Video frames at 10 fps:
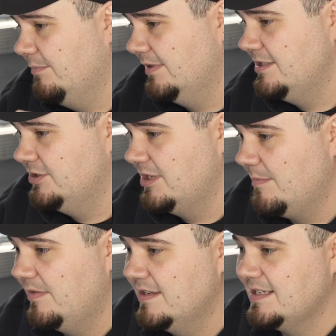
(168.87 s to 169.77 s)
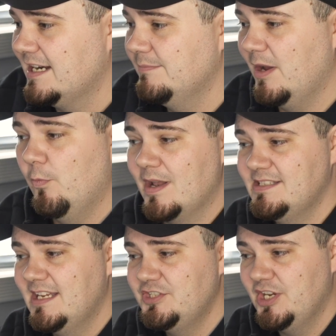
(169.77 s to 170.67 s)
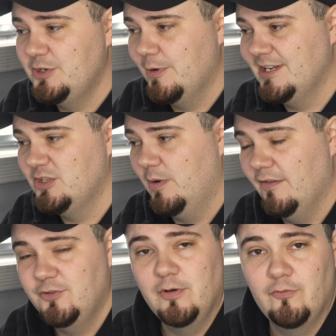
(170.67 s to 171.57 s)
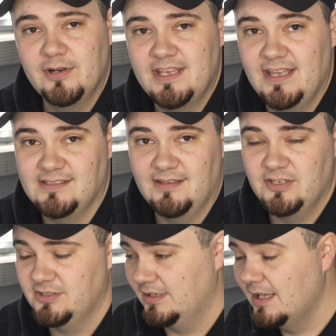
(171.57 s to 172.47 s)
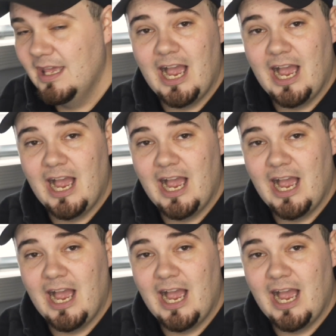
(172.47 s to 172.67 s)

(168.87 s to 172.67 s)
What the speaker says: Please ship this item by Wednesday, January 12th to avoid cancellation.